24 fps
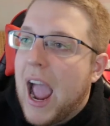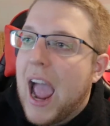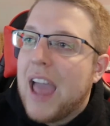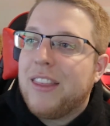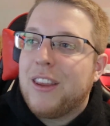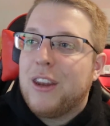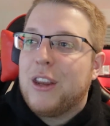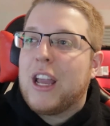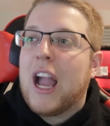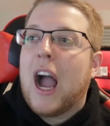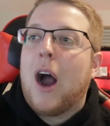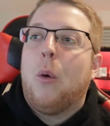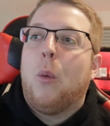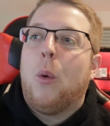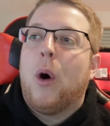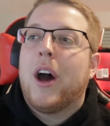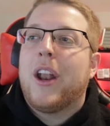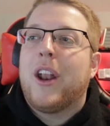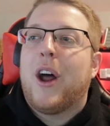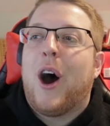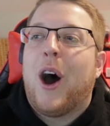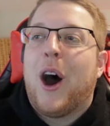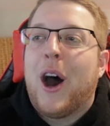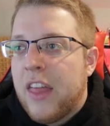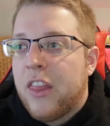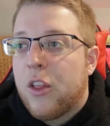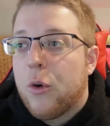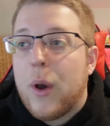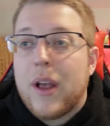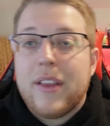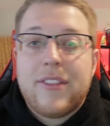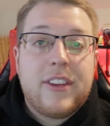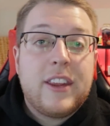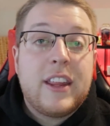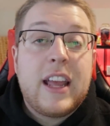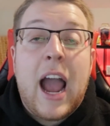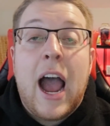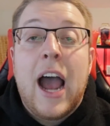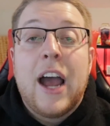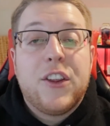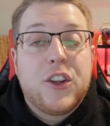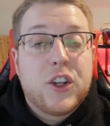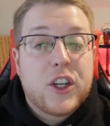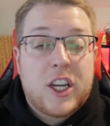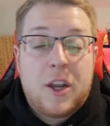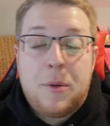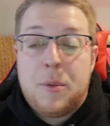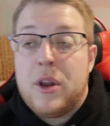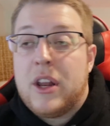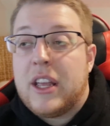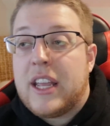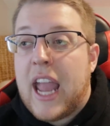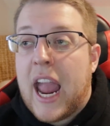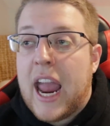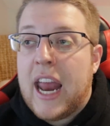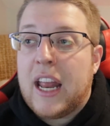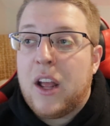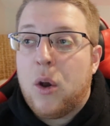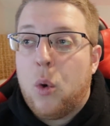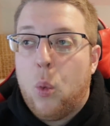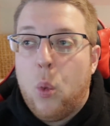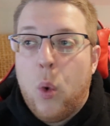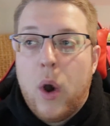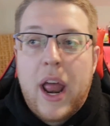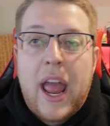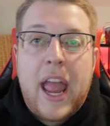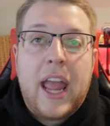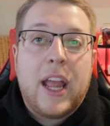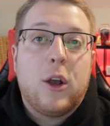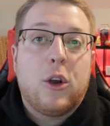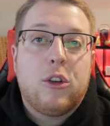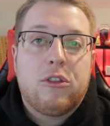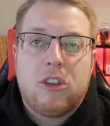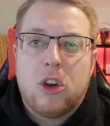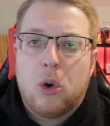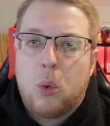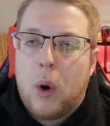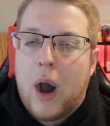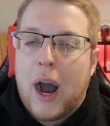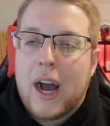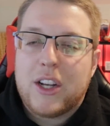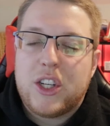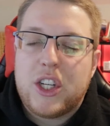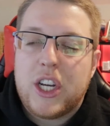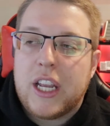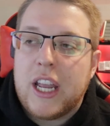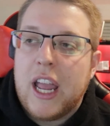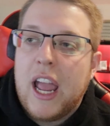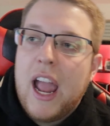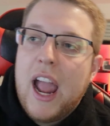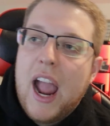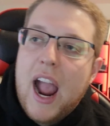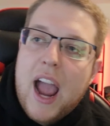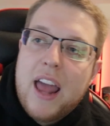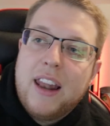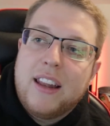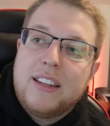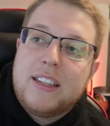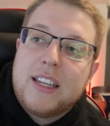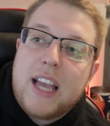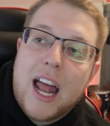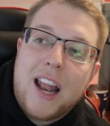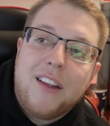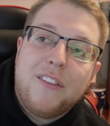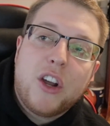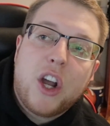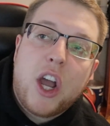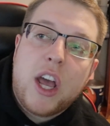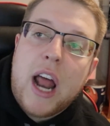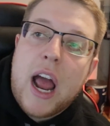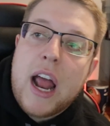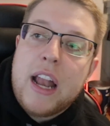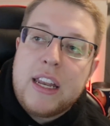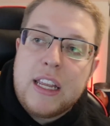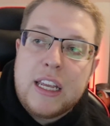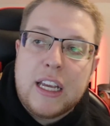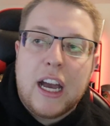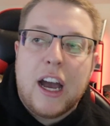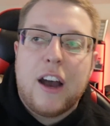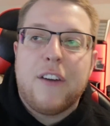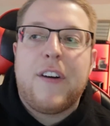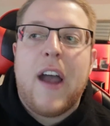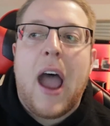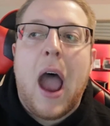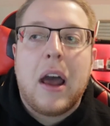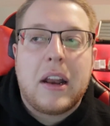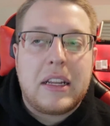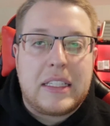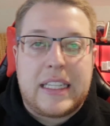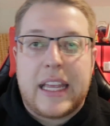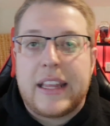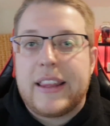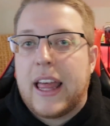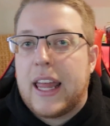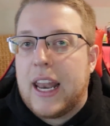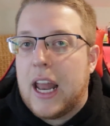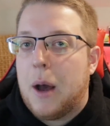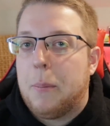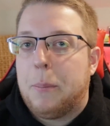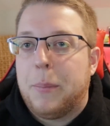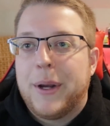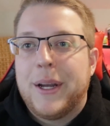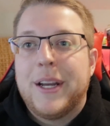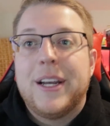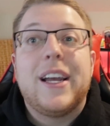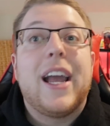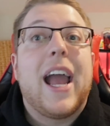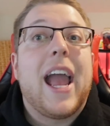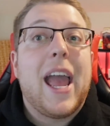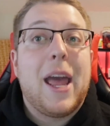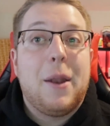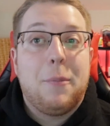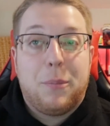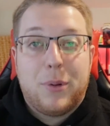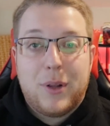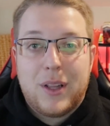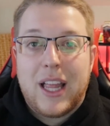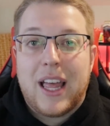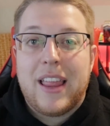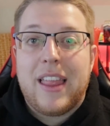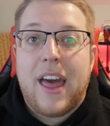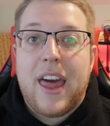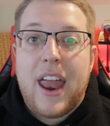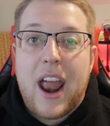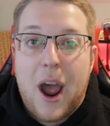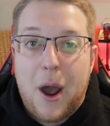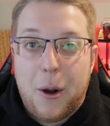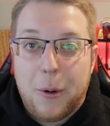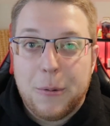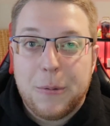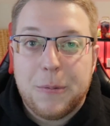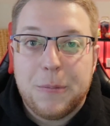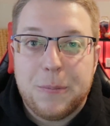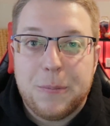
And then you got one on, and the rest of the guys are communicating what angles they're watching, and this is kind of a good idea of how to set that up and play that out.